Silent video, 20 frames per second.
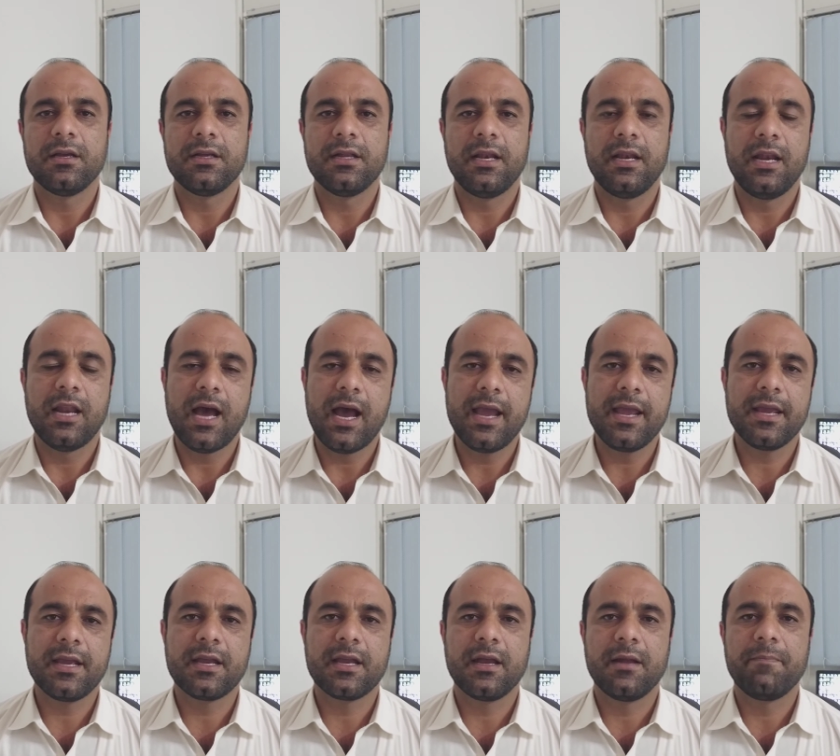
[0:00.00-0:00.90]

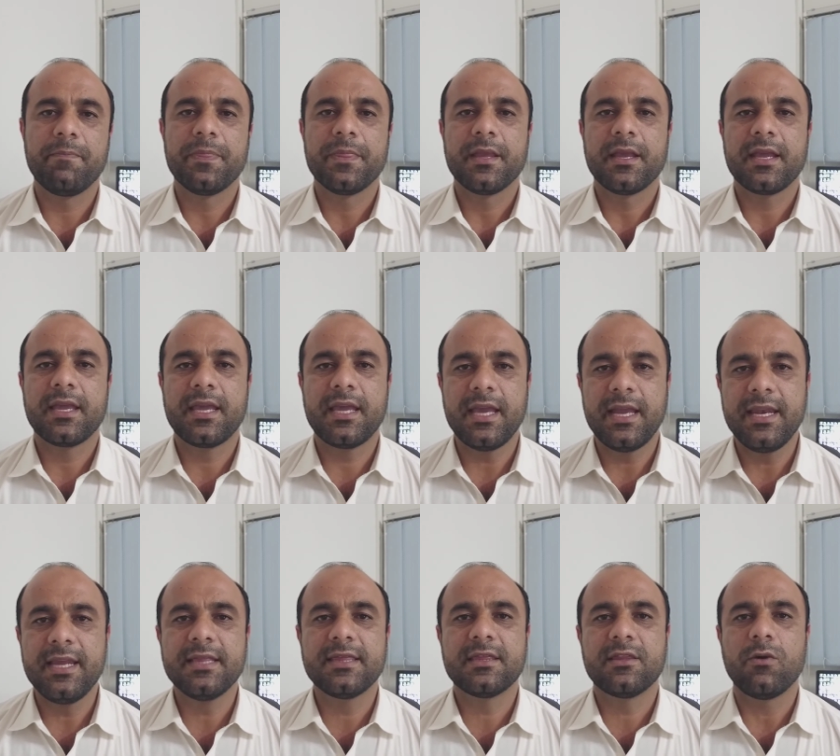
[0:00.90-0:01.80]
like
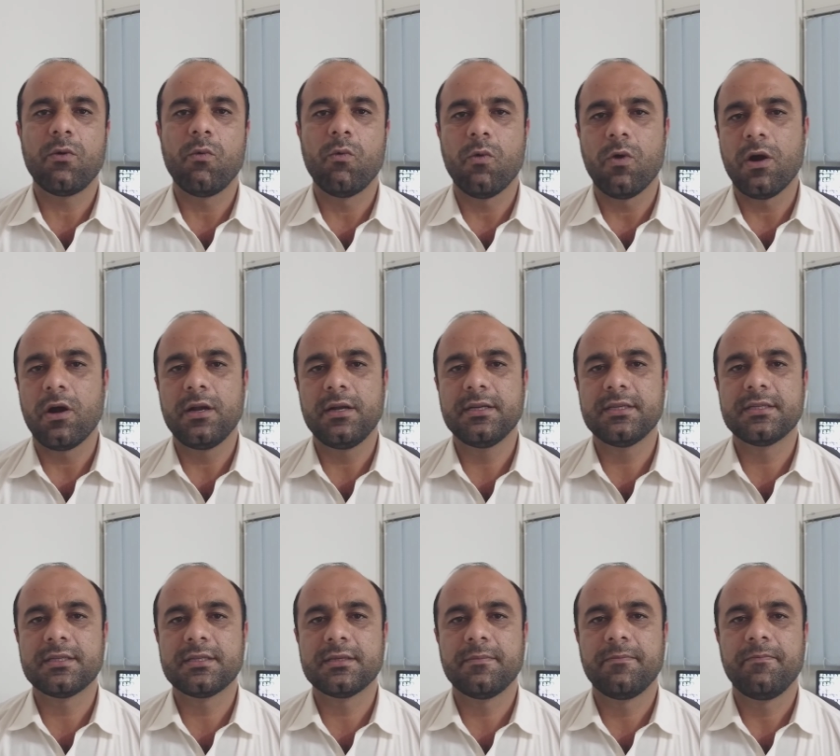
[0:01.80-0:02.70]
Kenneth
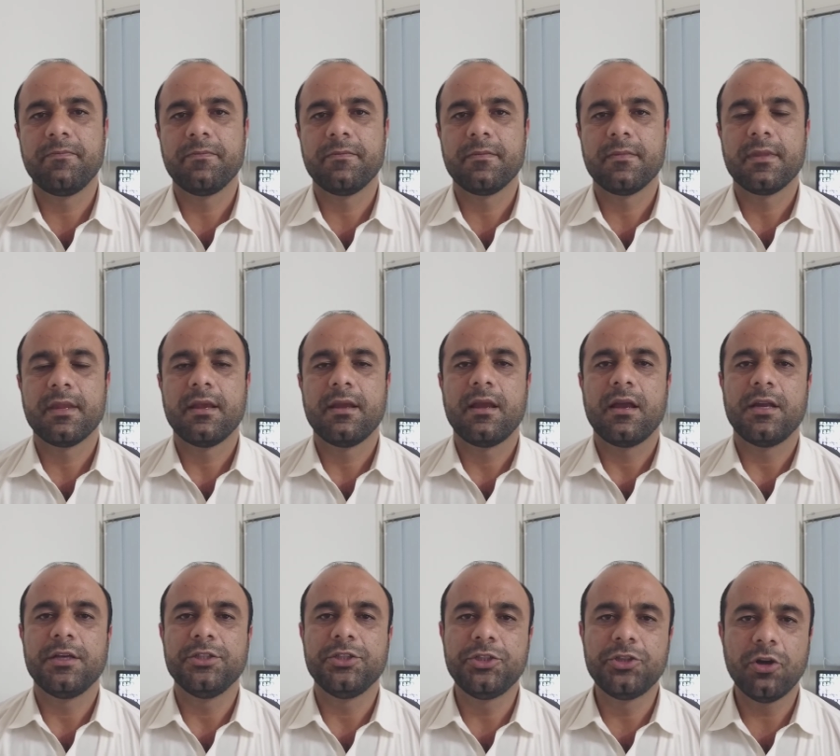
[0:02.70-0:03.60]
Waltz,
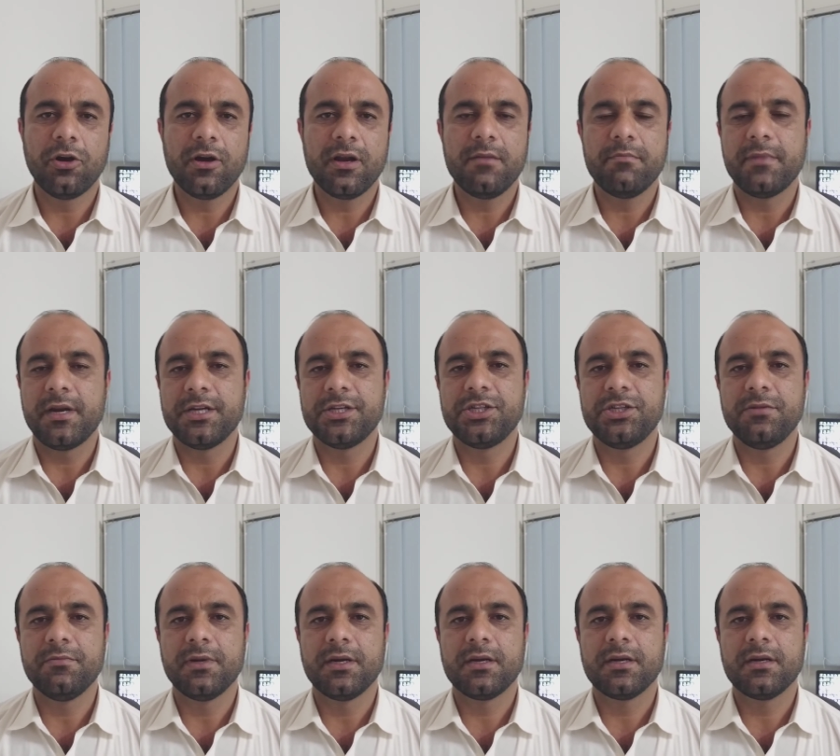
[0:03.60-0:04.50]
John
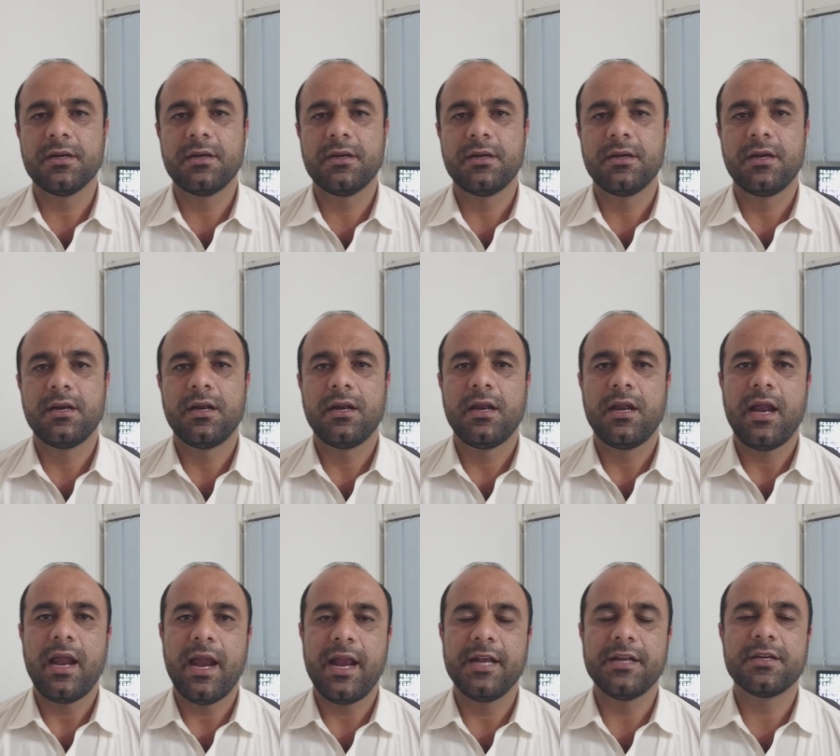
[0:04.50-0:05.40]
Mearsheimer,
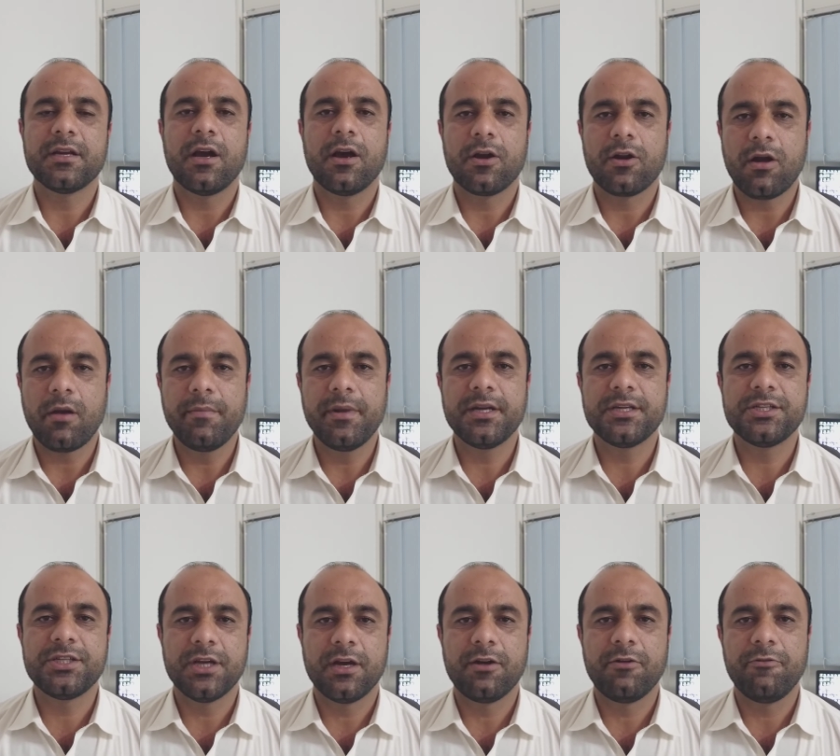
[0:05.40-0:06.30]
and Robert
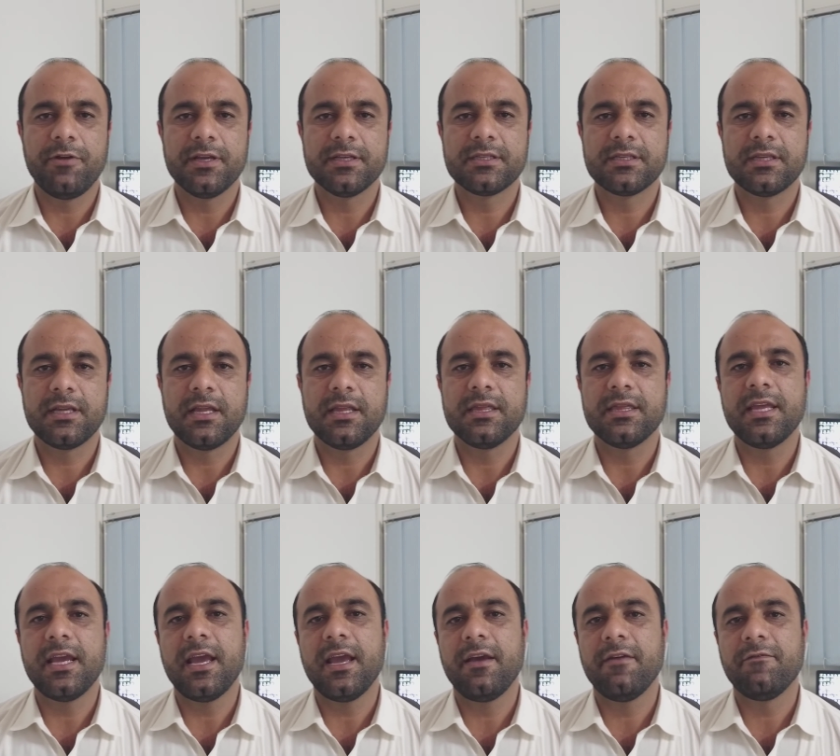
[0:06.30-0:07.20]
Jervis,
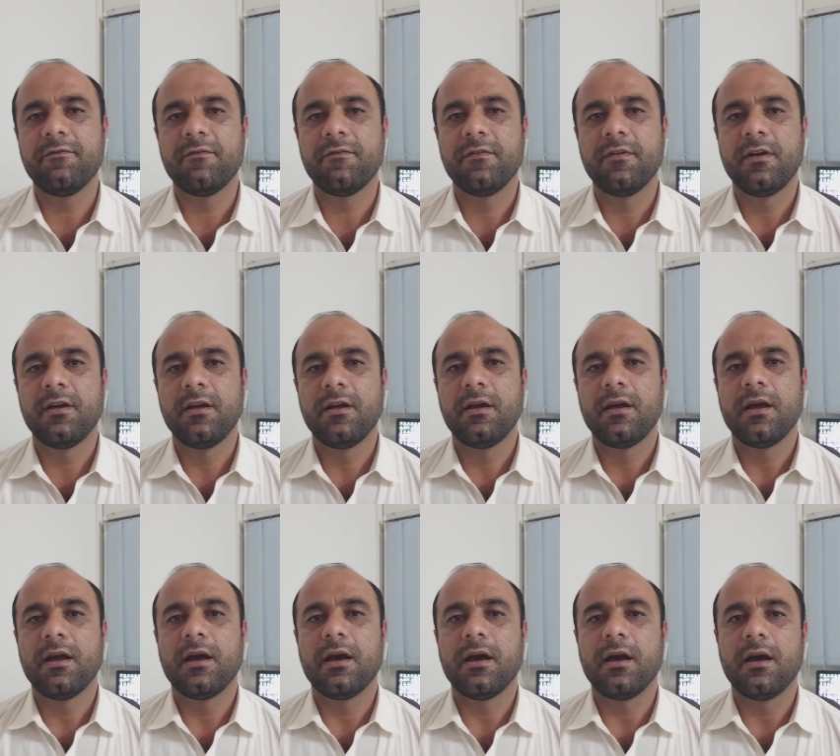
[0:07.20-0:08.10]
they have
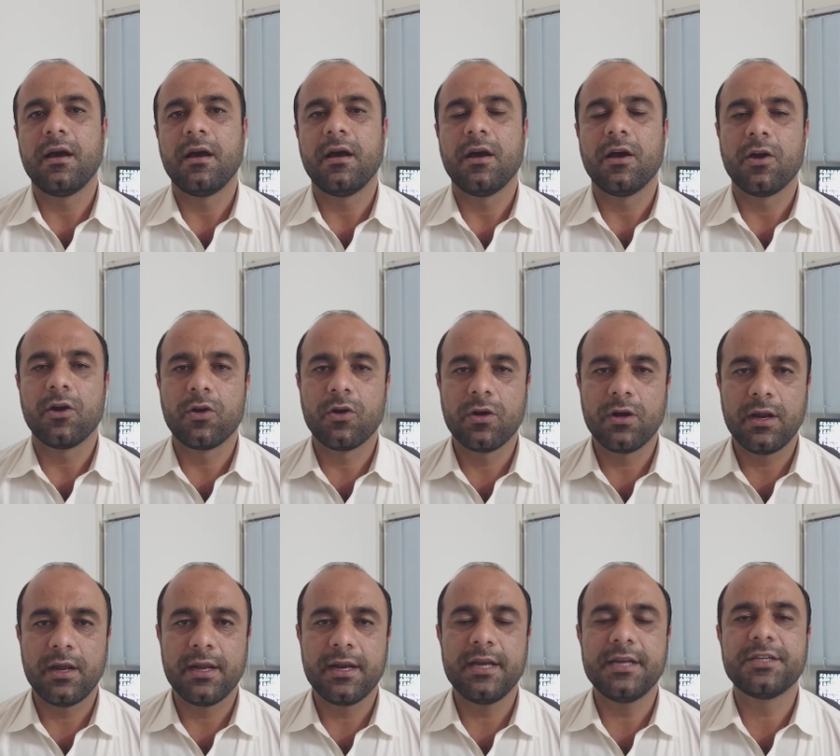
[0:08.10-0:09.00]

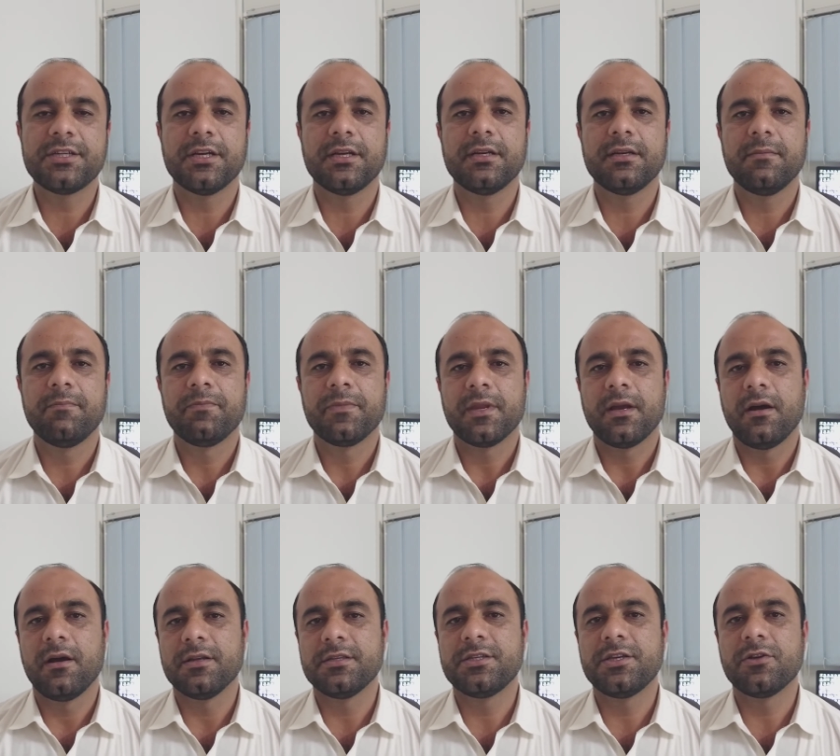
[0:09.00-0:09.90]
written
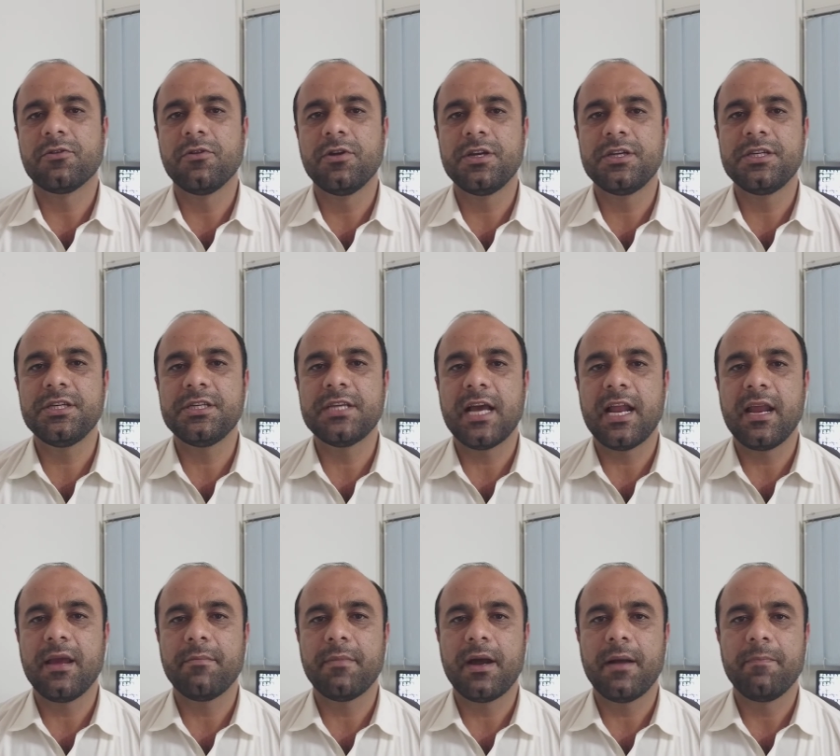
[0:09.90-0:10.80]
on security
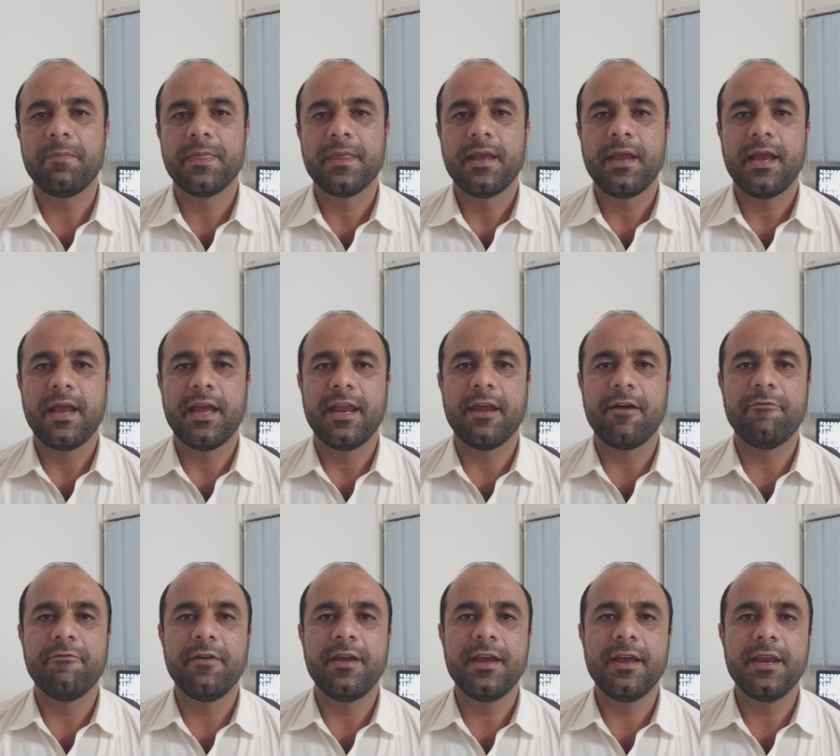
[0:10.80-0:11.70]
dilemma in a
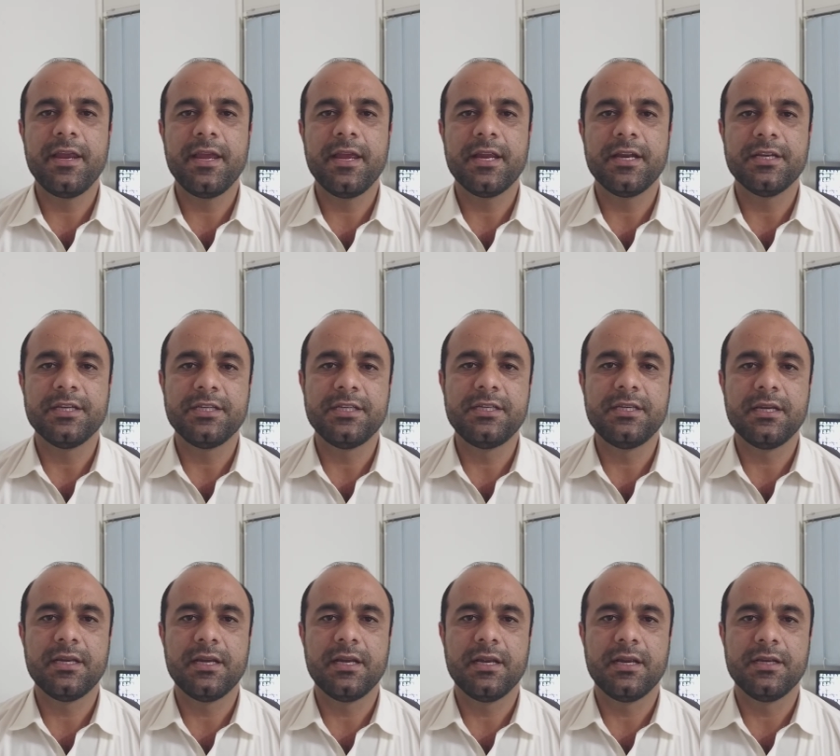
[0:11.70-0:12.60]
very
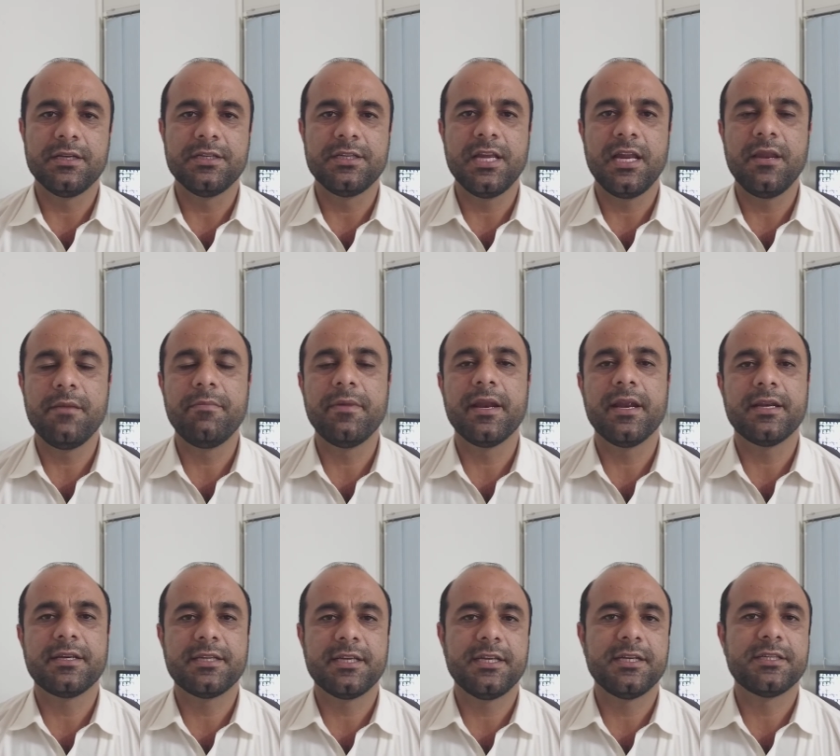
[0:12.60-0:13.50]

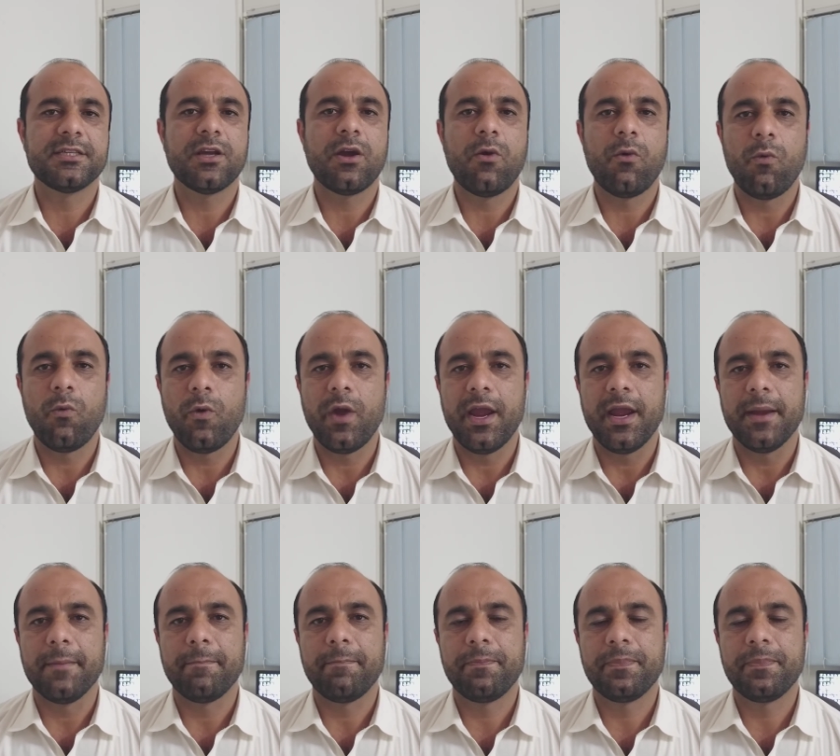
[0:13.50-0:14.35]
deliberated way.